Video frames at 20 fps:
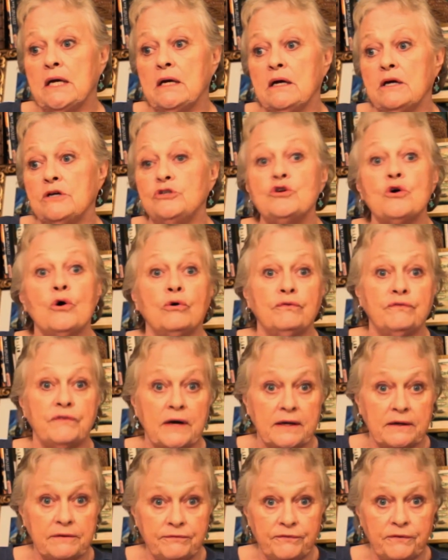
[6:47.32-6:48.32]

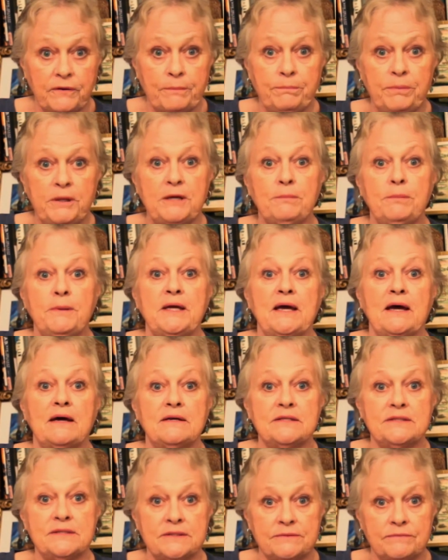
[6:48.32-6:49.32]
Nova from
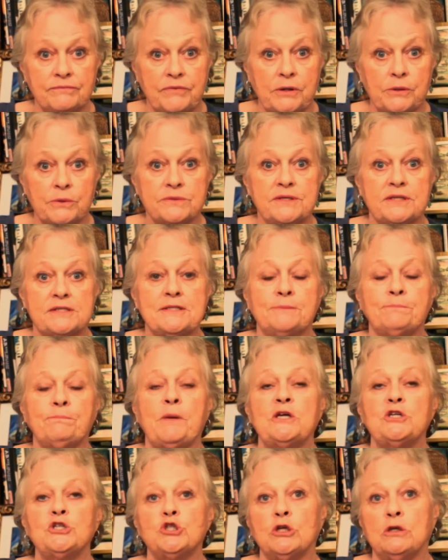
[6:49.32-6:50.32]
PBS. There was a
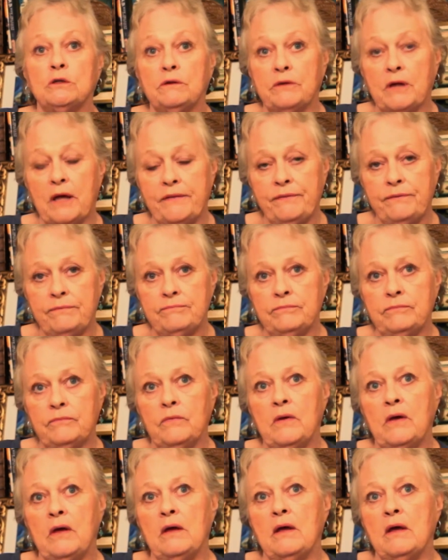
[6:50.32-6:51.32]
special on
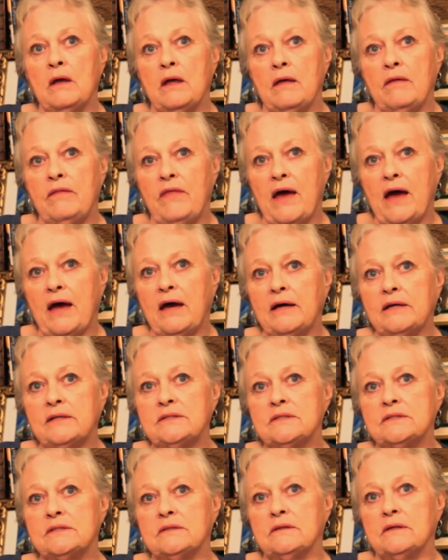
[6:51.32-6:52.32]

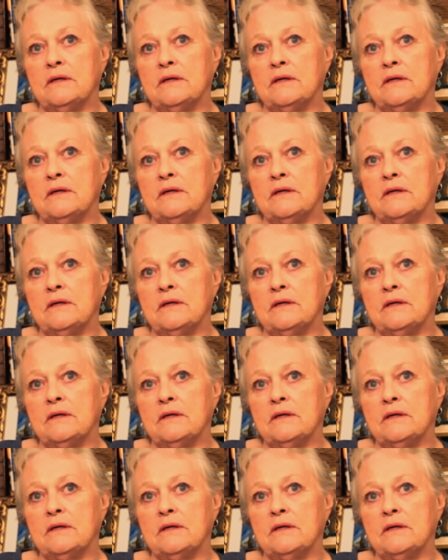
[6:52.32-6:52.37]
that.